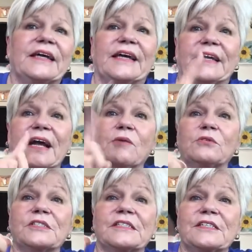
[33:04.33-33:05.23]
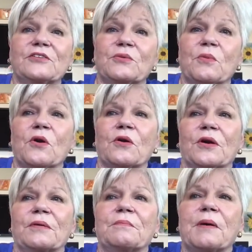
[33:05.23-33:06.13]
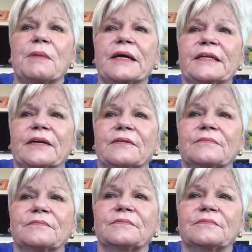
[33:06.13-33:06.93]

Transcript: And I will see you tomorrow. Bye bye now.